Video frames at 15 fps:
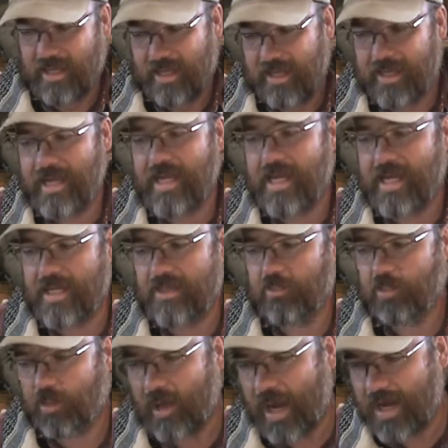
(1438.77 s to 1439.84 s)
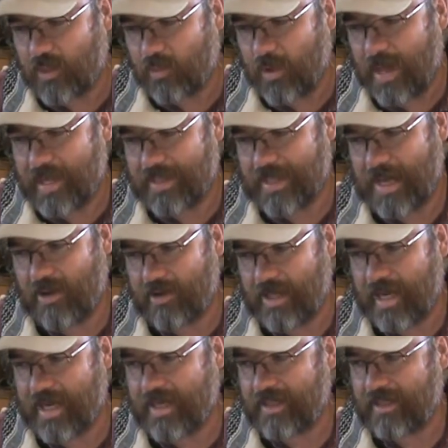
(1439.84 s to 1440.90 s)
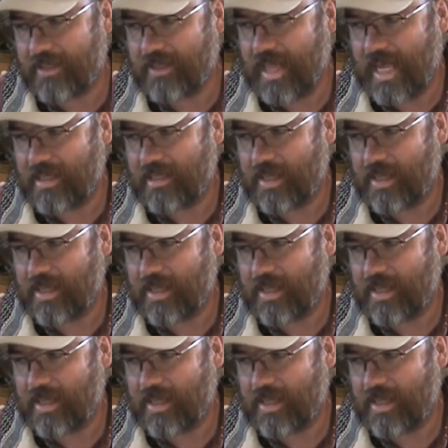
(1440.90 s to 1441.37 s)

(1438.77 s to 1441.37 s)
Thing is, price-wise nowadays, last